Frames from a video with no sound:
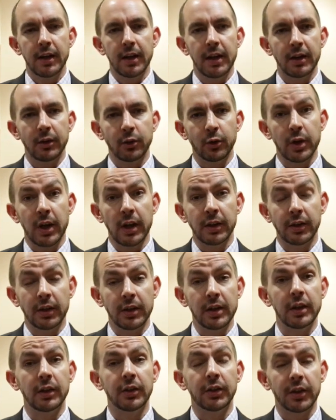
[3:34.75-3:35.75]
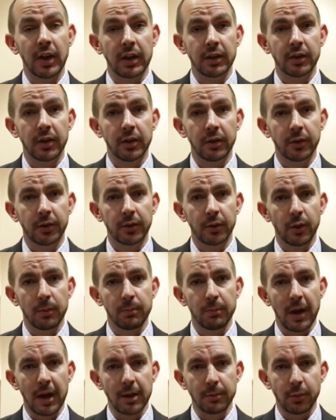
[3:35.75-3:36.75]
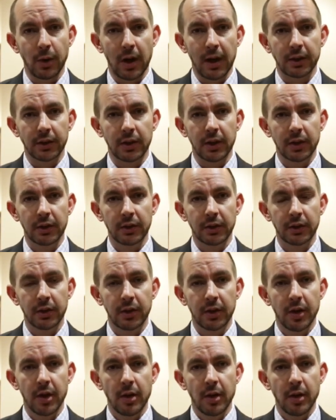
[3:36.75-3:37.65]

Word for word: in creating the incentives for impact practice,